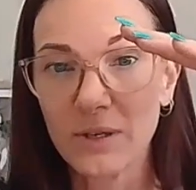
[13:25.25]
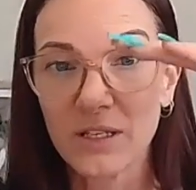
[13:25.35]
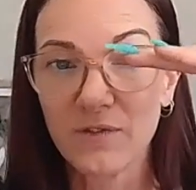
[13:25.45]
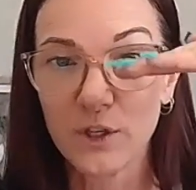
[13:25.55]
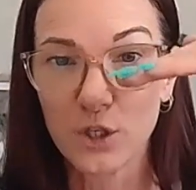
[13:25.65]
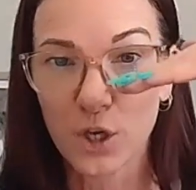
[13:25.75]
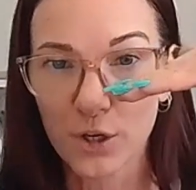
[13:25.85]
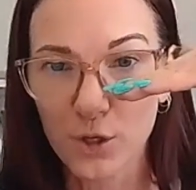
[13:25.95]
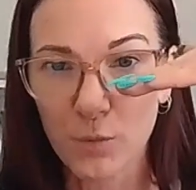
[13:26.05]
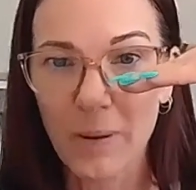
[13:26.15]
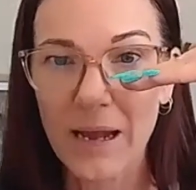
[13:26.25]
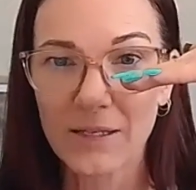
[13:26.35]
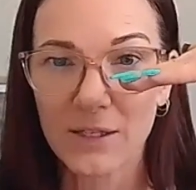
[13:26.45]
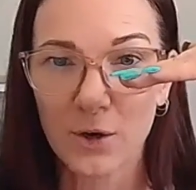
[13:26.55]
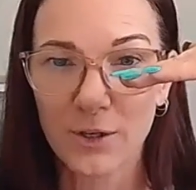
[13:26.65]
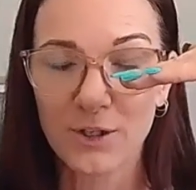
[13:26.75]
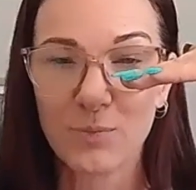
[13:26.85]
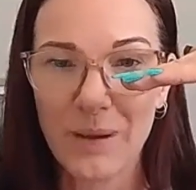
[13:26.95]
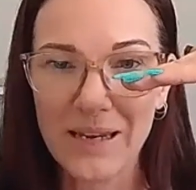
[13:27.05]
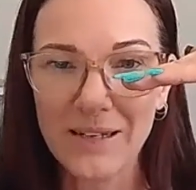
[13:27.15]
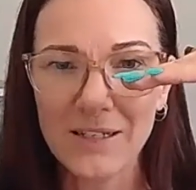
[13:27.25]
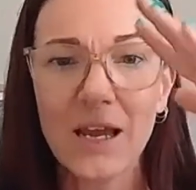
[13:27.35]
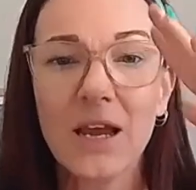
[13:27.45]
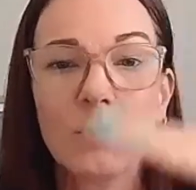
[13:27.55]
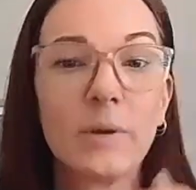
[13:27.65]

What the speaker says: because if you don't, your back is going to bend